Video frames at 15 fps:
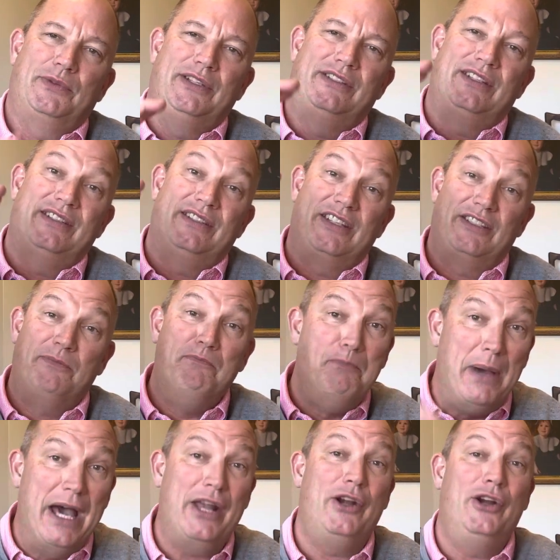He says, "It's
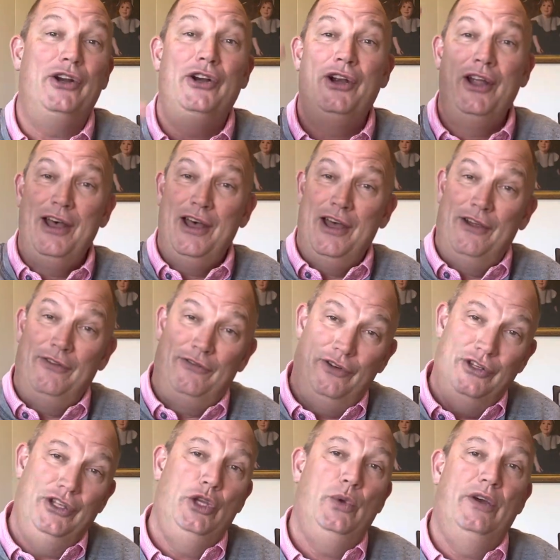better for
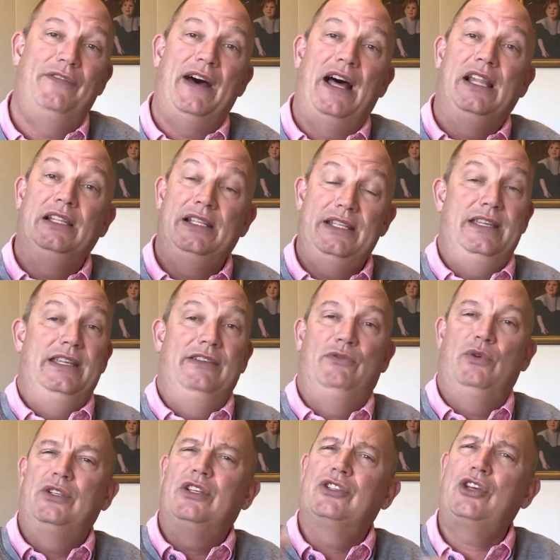you if I leave,"
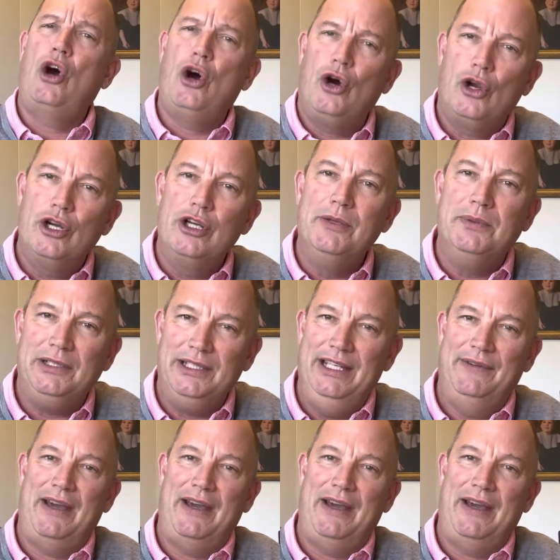which is hard to believe.